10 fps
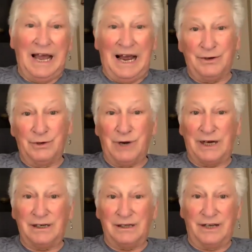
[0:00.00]
how you
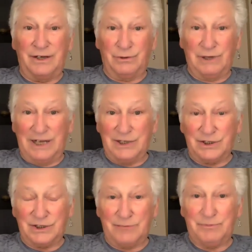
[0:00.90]
regulate your
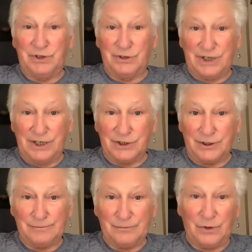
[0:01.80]
relationship to your
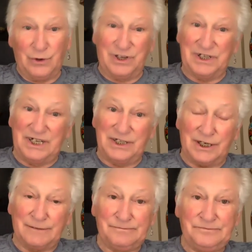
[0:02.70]
teacher or the
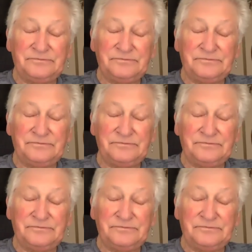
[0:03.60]
teaching